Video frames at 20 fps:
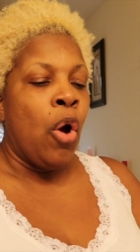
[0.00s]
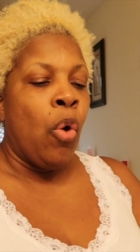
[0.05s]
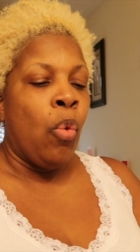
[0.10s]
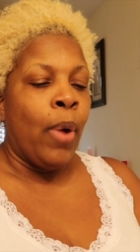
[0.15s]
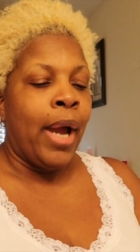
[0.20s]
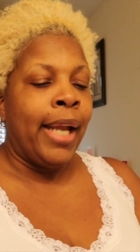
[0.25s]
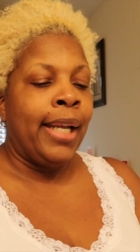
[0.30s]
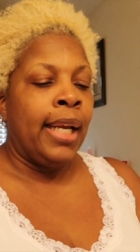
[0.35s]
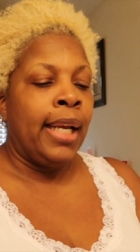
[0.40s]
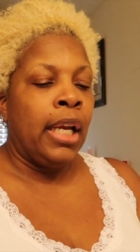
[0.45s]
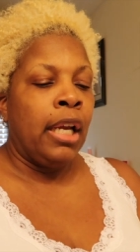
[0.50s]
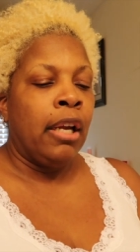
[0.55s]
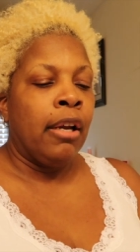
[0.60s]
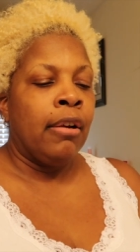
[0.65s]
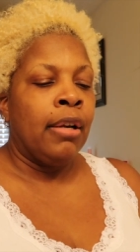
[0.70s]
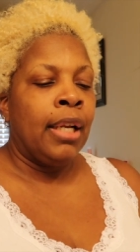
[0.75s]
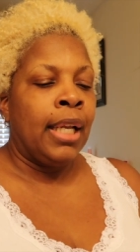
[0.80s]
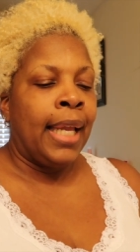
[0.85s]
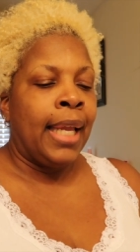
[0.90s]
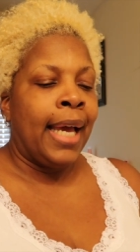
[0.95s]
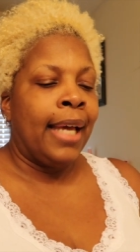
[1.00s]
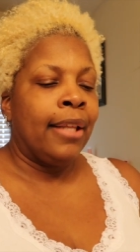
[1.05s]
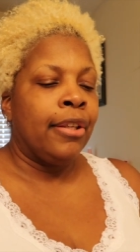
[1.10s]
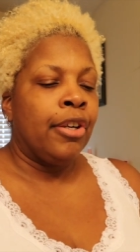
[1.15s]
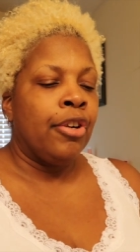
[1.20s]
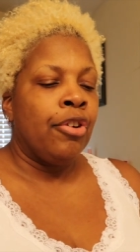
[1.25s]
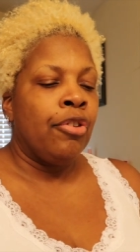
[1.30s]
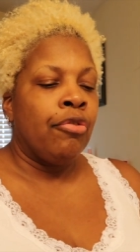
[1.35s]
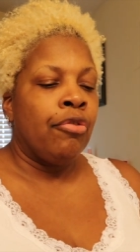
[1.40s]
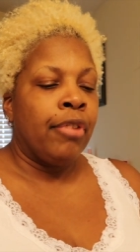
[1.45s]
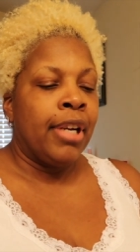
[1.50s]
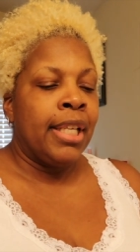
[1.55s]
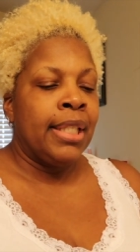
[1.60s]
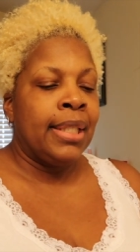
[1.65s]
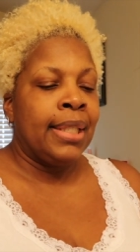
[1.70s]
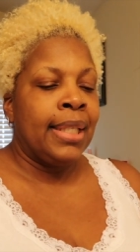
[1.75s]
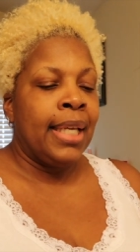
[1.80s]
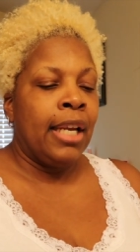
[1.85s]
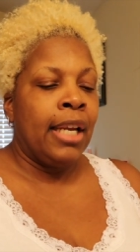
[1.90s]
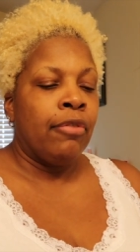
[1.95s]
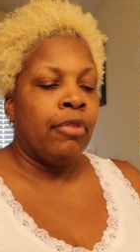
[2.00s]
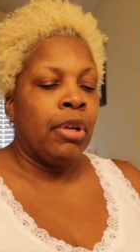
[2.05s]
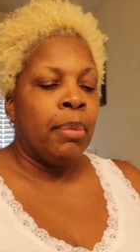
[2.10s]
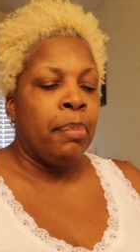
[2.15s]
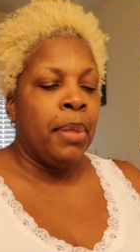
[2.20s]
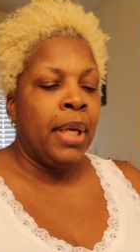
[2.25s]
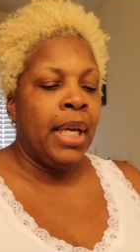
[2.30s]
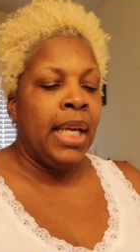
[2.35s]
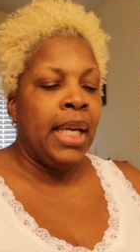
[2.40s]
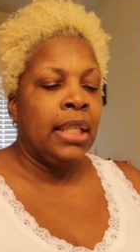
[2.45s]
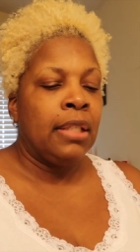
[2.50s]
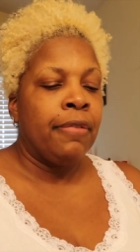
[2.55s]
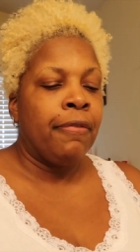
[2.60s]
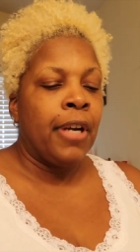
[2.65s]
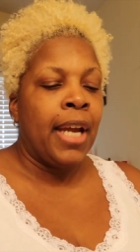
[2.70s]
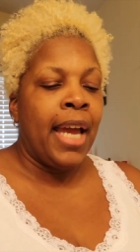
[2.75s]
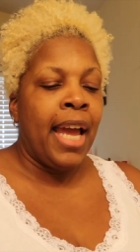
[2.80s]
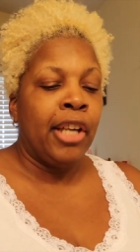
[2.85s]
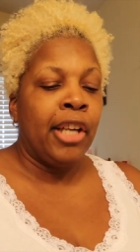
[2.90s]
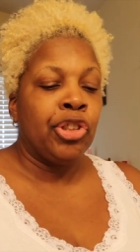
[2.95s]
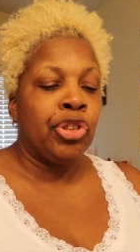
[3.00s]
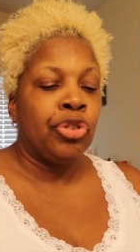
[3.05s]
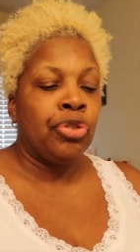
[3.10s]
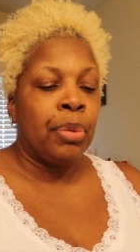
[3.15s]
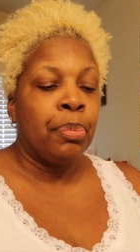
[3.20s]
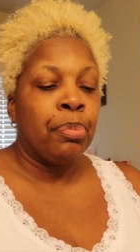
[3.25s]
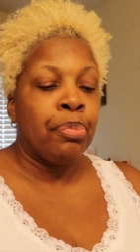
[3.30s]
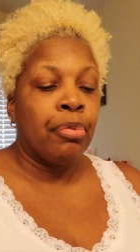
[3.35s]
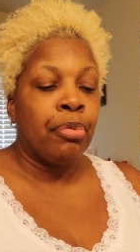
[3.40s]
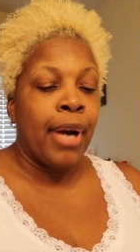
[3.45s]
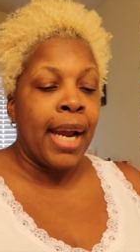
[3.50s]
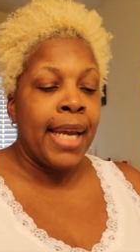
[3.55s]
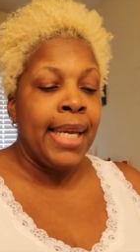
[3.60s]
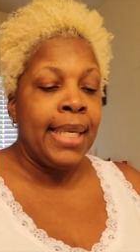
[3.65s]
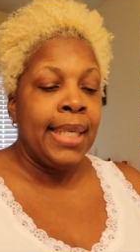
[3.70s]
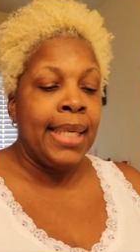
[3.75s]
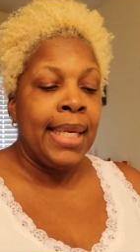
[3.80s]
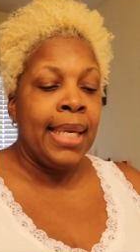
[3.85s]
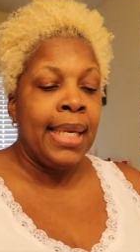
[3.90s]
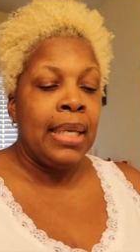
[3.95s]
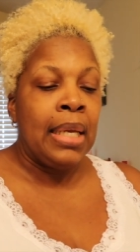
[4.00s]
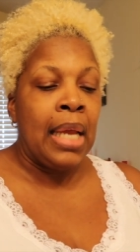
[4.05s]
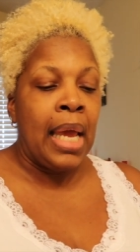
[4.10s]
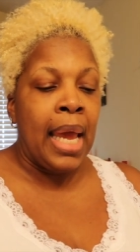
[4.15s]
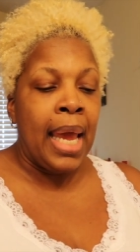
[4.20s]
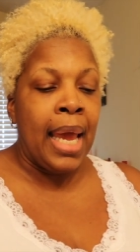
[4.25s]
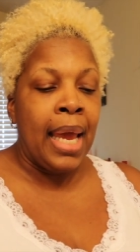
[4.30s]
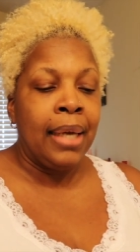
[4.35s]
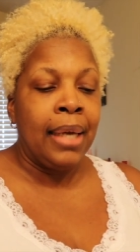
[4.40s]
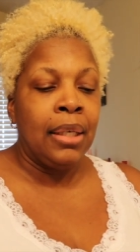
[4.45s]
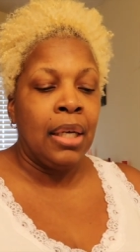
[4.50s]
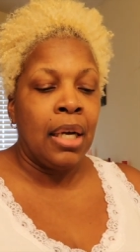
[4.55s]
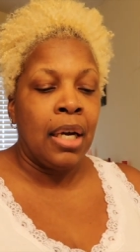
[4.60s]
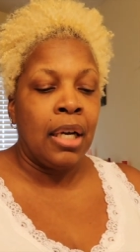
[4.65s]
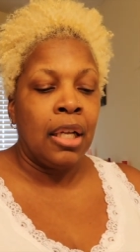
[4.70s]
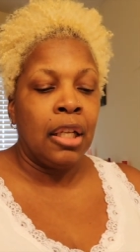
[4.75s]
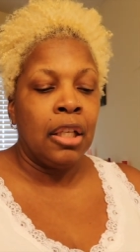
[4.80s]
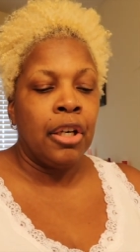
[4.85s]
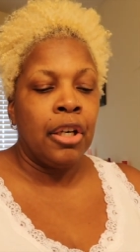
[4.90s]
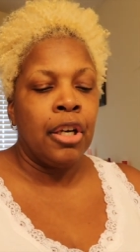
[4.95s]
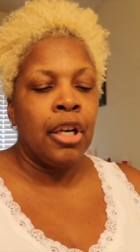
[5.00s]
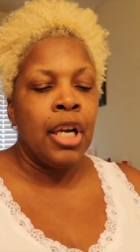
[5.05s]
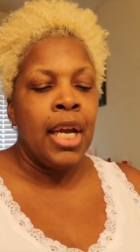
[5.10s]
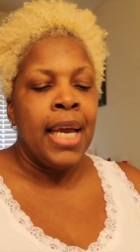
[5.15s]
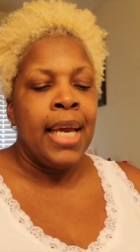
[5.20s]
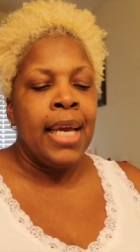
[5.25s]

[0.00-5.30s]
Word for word: wet hair, lather, rinse, and repeat for extra brightening and color.